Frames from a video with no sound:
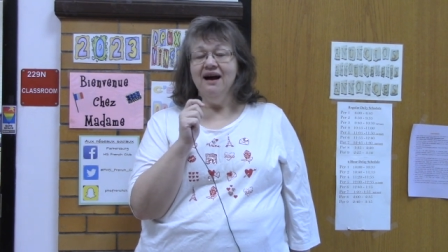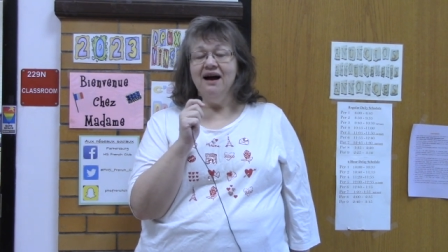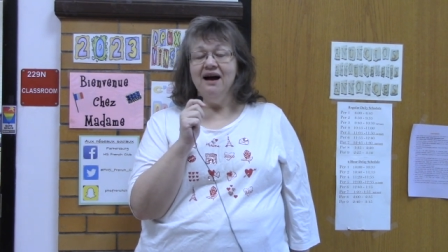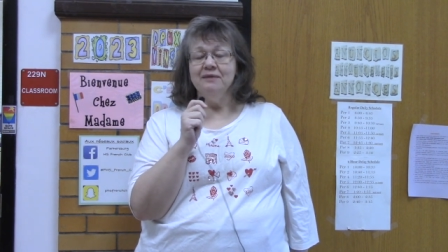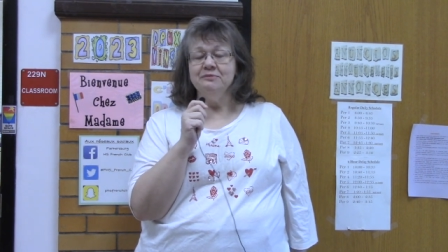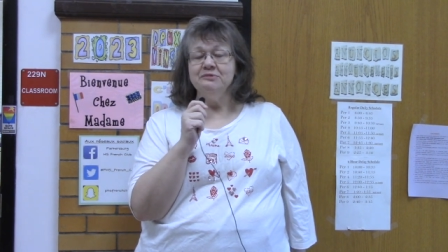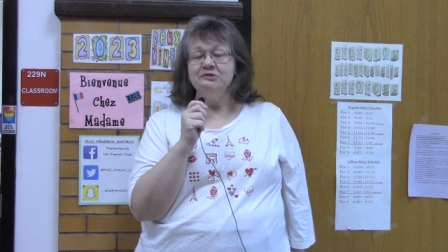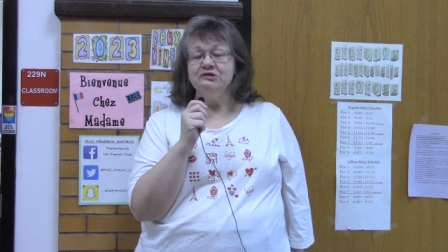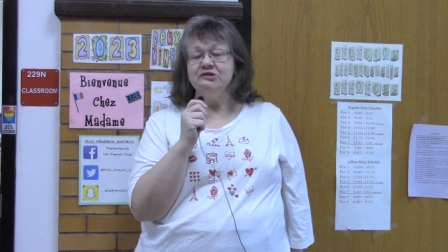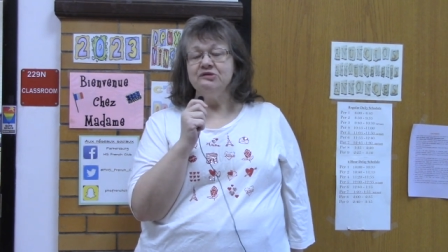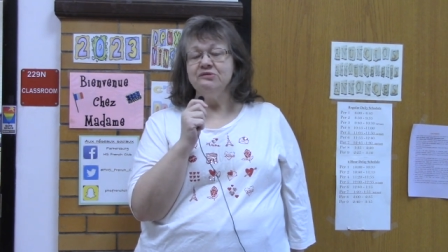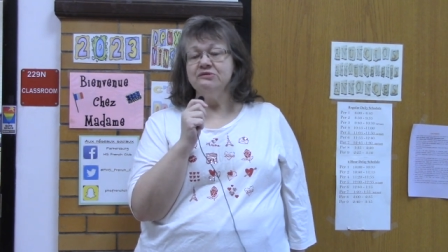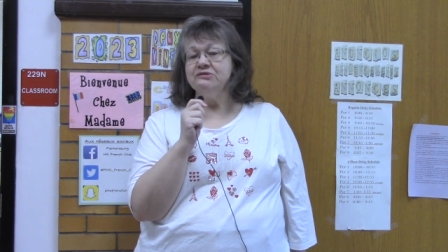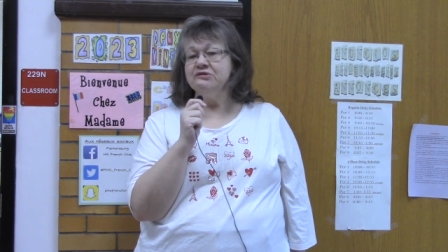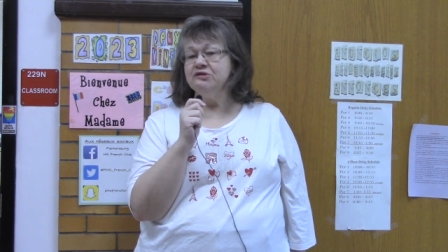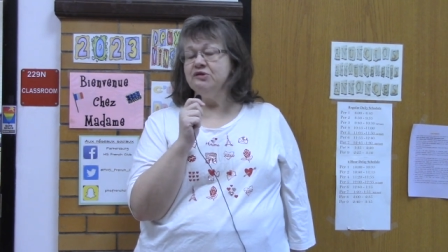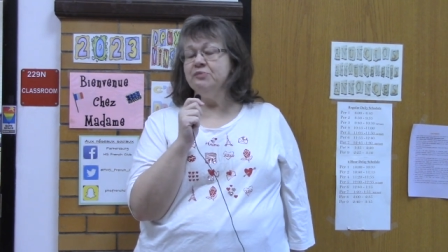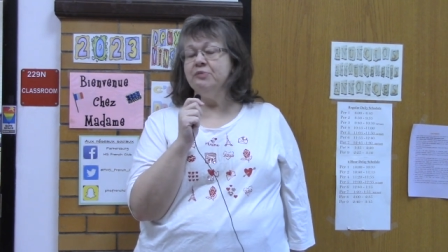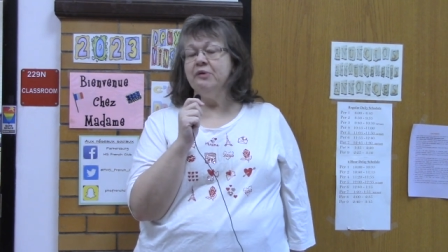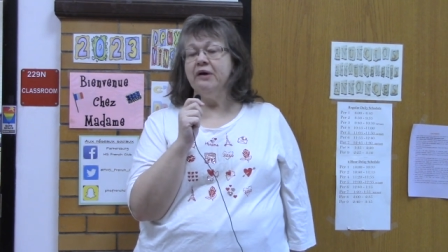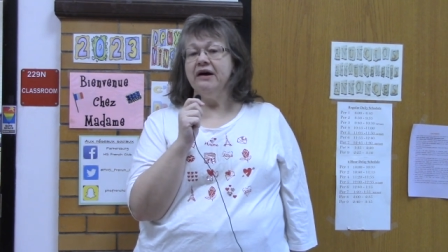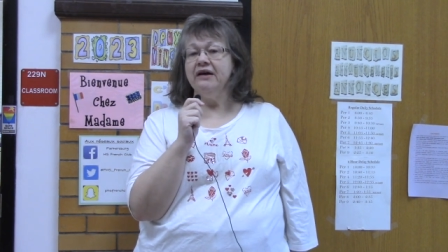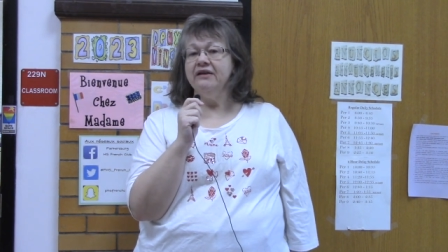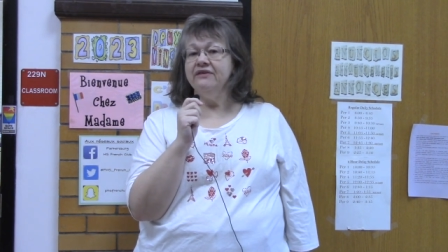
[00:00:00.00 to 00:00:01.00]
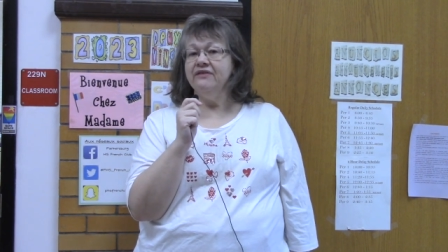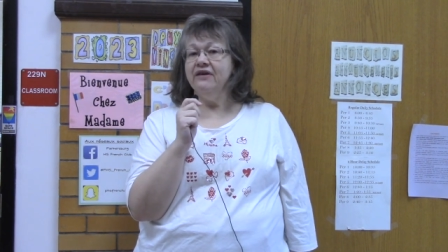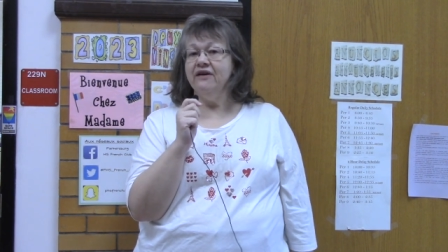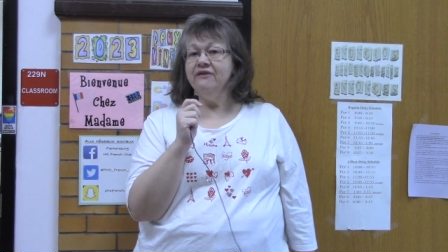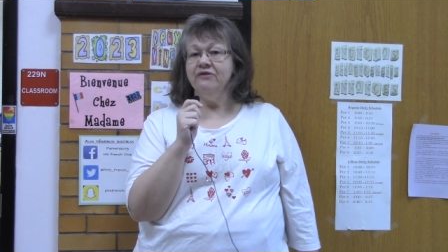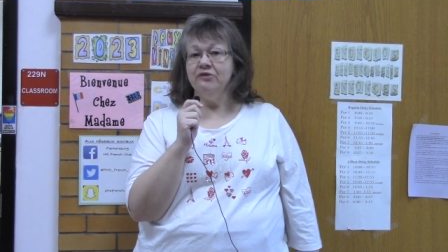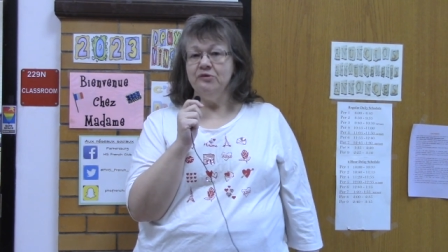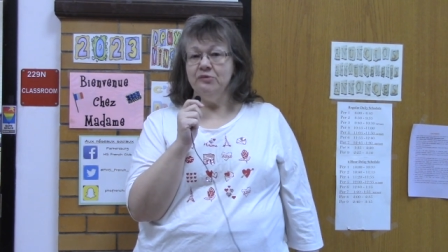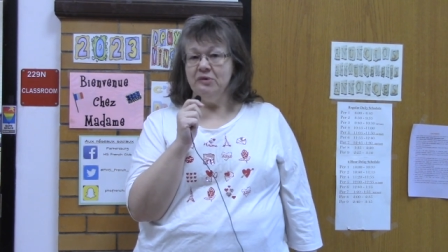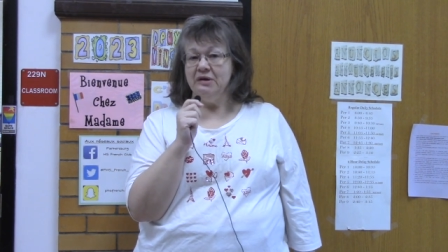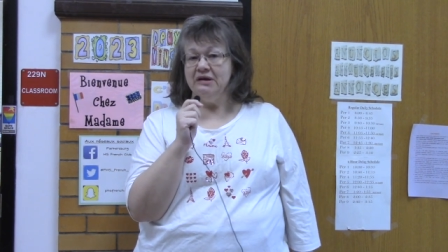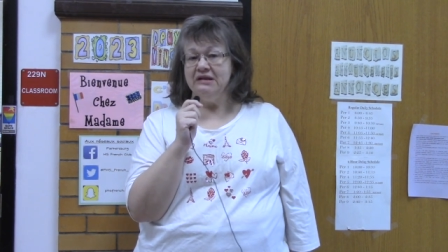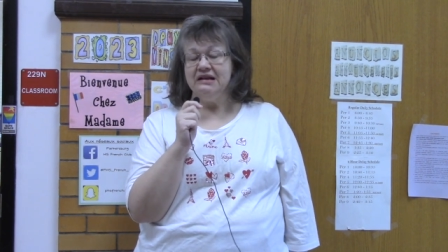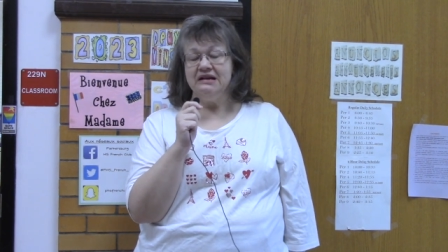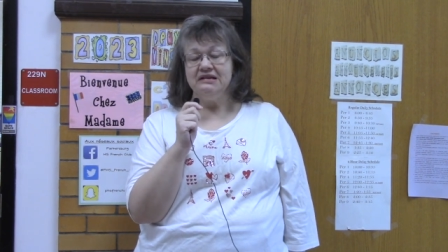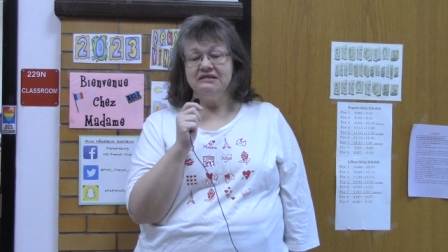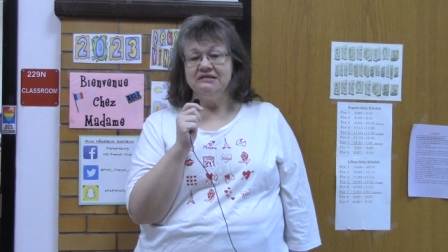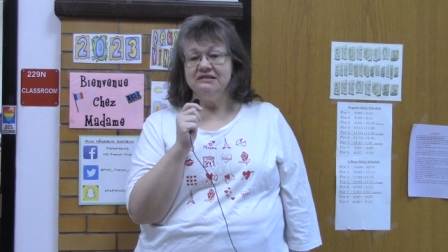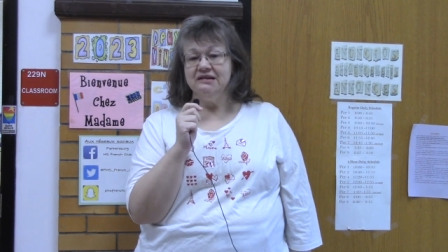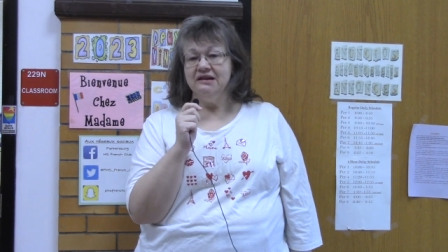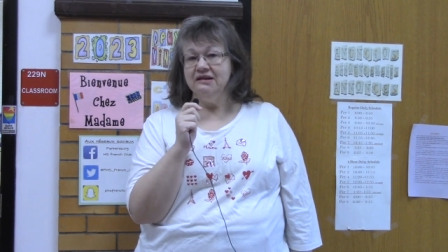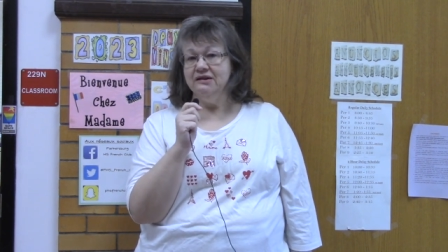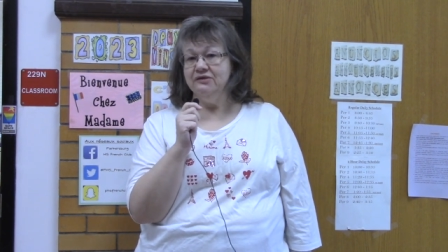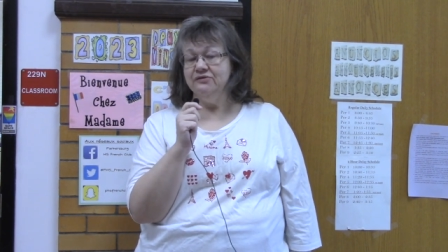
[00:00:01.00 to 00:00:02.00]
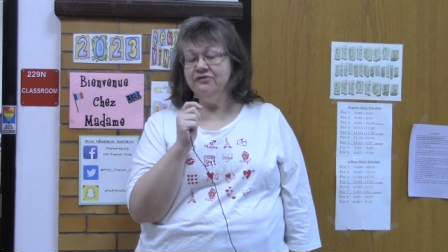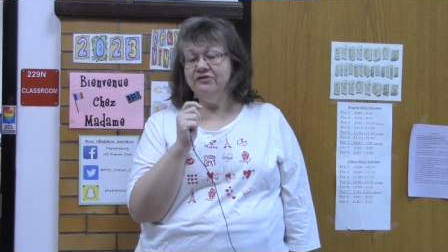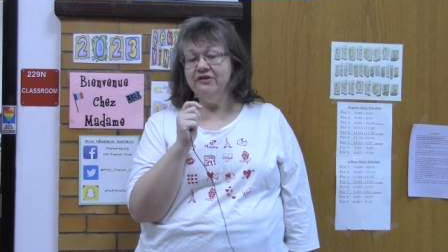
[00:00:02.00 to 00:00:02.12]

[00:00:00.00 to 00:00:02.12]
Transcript: I'm so, so proud of everyone that studied